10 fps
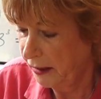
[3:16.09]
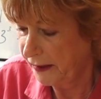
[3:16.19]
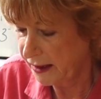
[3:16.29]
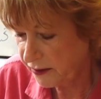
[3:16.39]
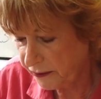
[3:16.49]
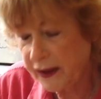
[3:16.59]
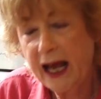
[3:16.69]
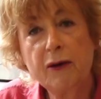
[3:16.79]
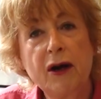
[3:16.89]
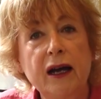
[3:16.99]
this
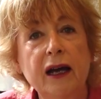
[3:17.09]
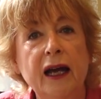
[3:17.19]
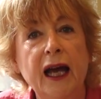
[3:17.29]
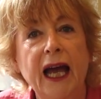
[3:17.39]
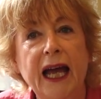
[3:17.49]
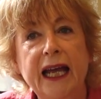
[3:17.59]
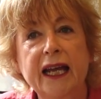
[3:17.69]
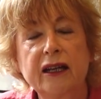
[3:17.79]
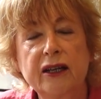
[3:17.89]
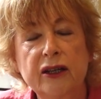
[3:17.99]
flour,
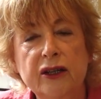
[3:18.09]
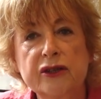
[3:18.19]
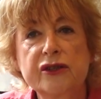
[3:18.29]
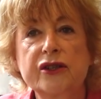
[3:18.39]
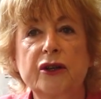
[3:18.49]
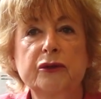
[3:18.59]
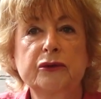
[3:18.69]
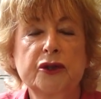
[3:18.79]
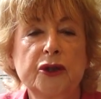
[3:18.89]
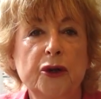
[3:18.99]
egg,
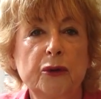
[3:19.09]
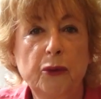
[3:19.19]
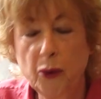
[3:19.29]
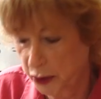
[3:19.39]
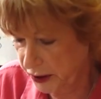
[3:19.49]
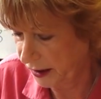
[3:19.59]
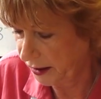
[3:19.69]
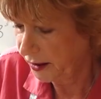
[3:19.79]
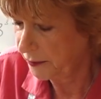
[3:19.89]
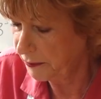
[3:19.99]
salt,
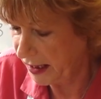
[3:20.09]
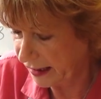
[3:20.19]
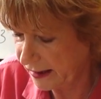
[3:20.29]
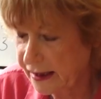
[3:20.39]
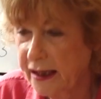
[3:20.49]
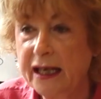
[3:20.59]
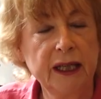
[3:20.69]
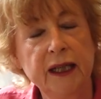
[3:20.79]
water mix.